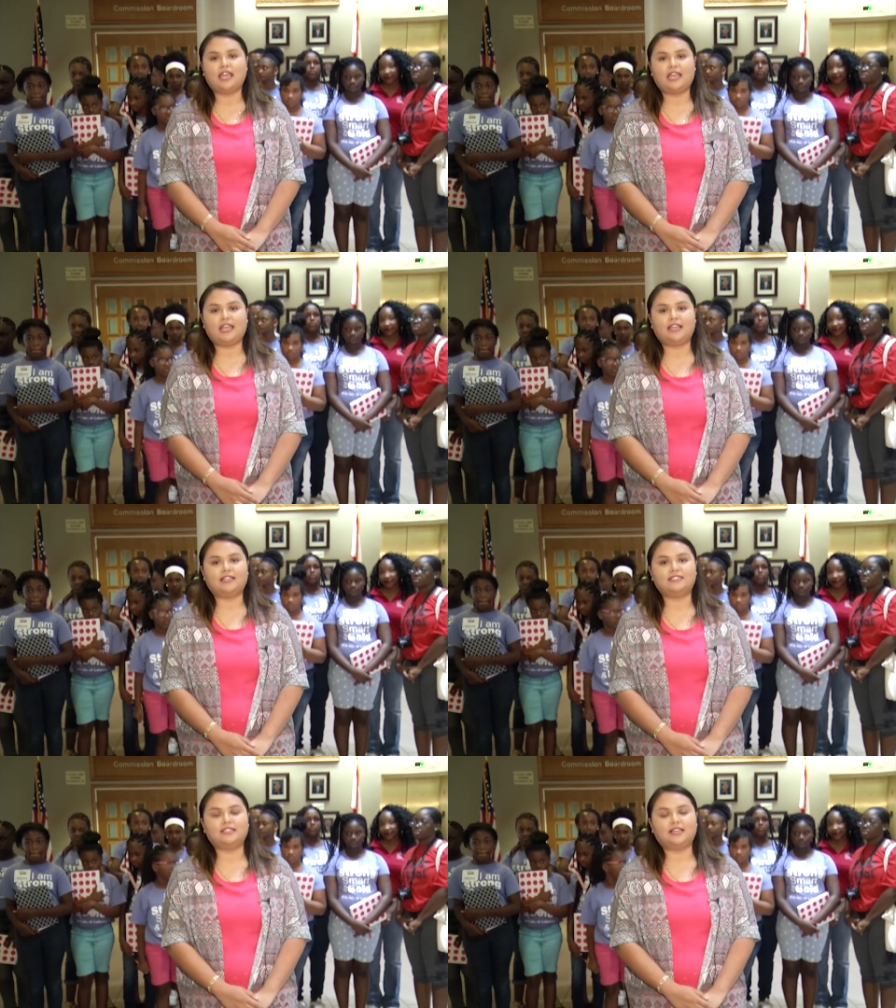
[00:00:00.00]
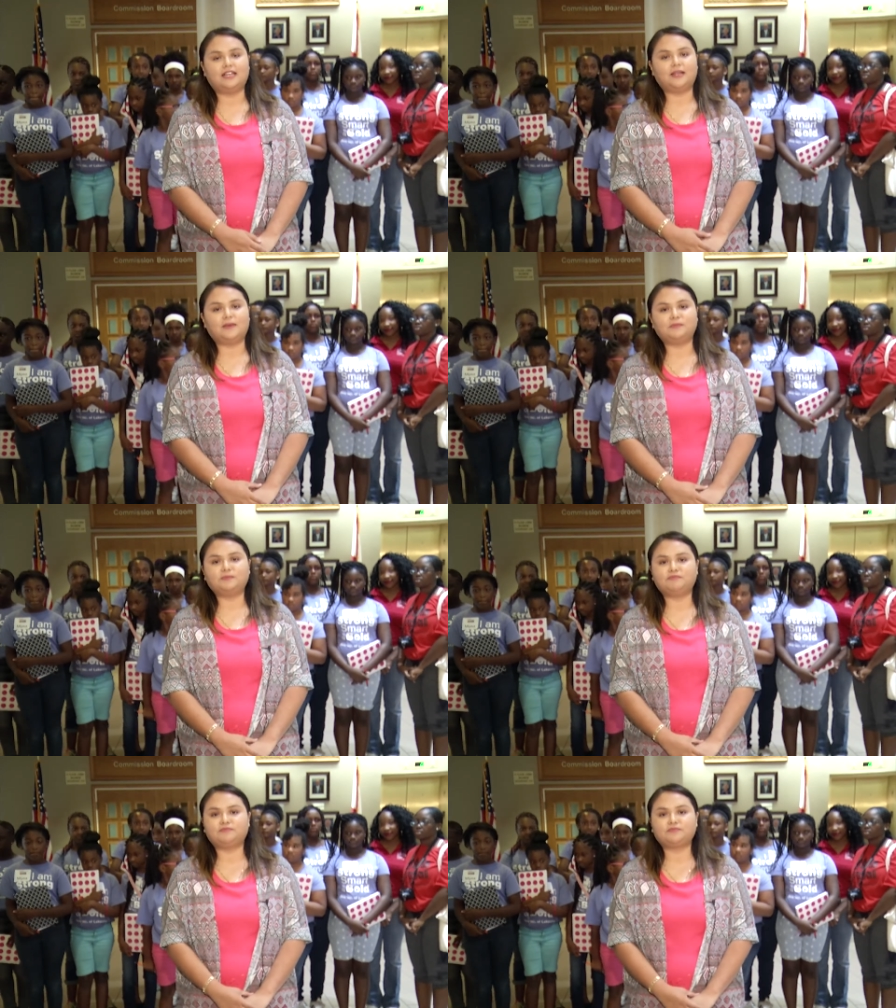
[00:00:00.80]
and um,
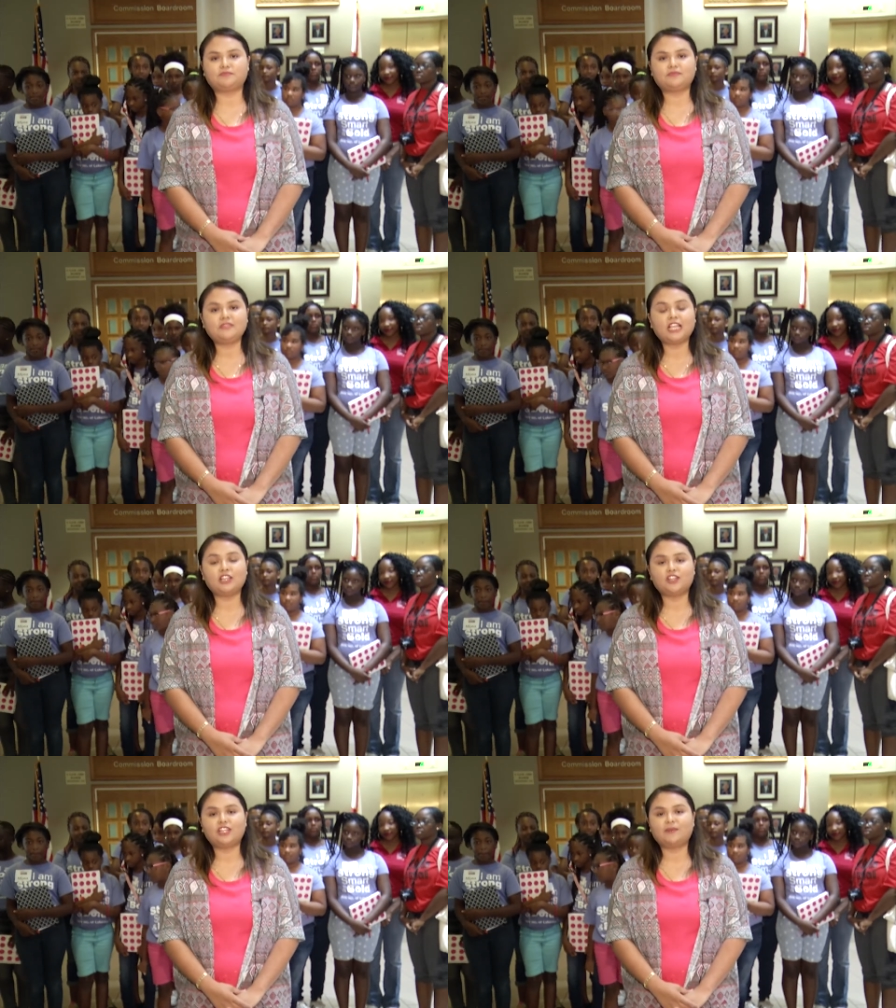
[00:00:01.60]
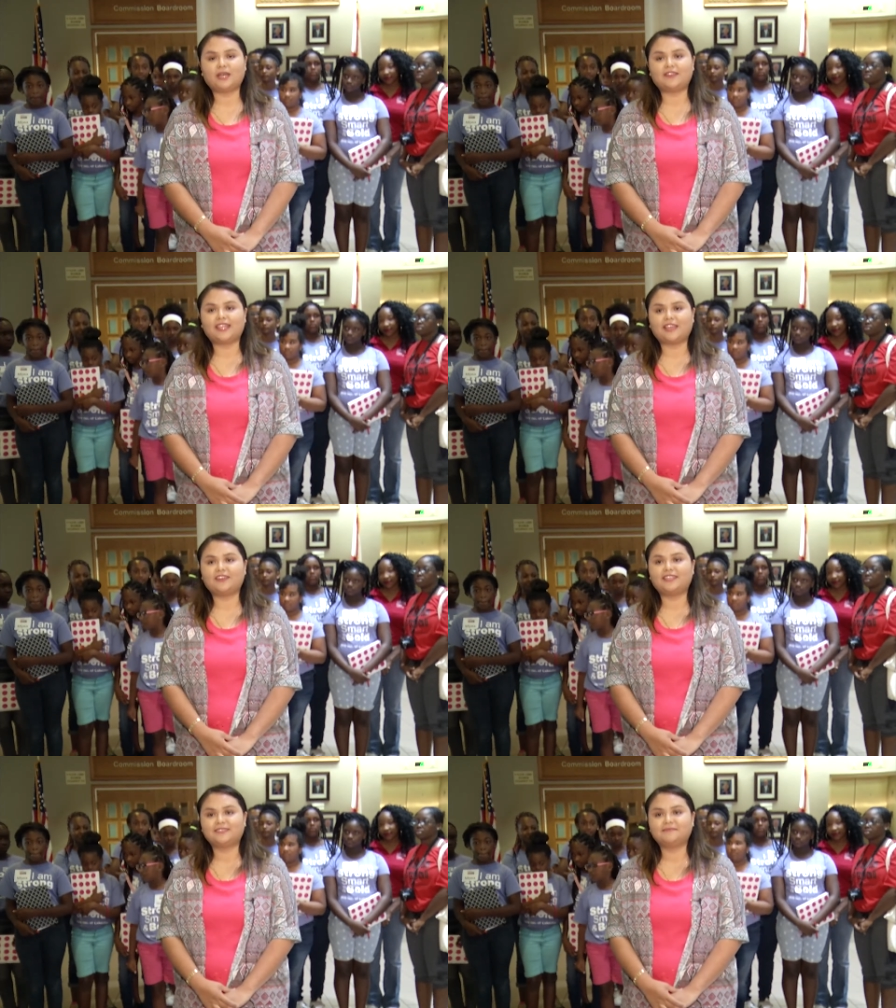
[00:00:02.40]
learning about the county.